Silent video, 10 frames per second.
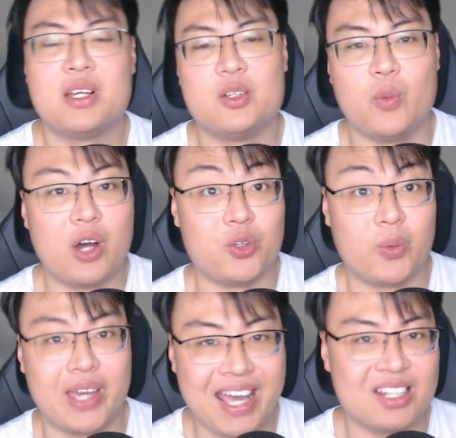Well, you
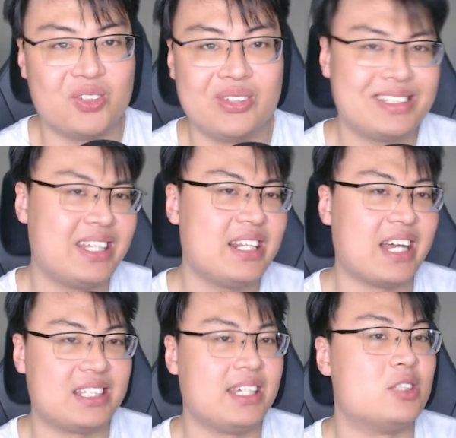can. So this thing, like
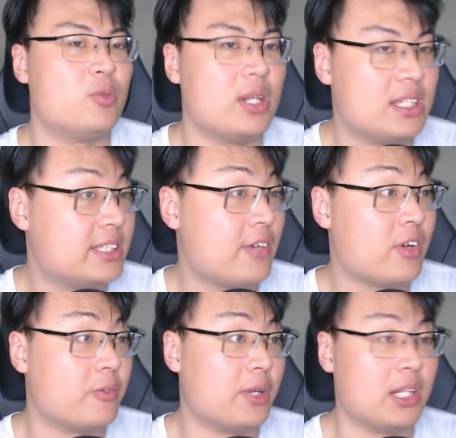I say, is really safe
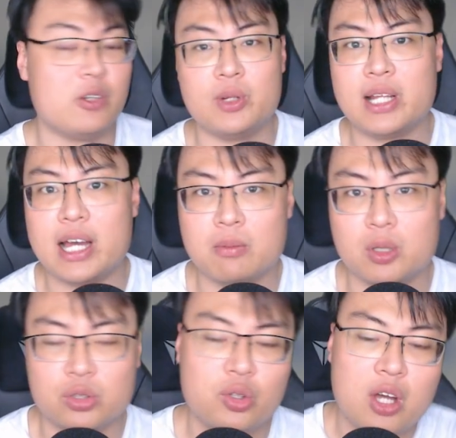and really
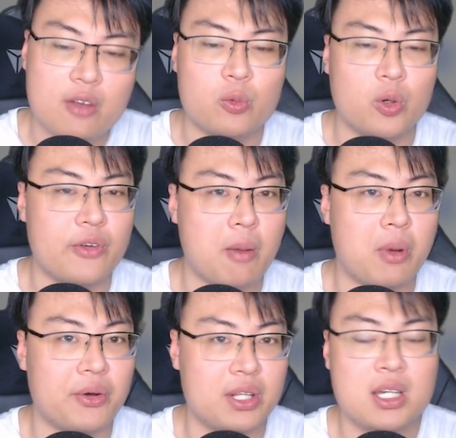reliable. So you don't have to worry
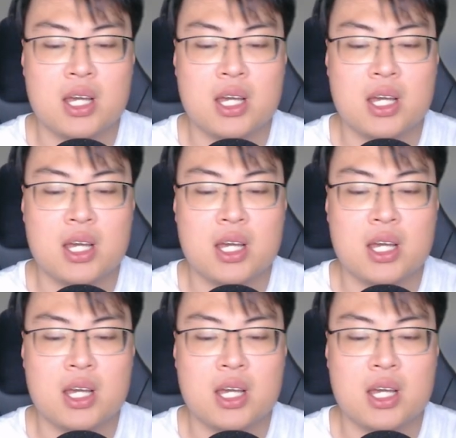about it.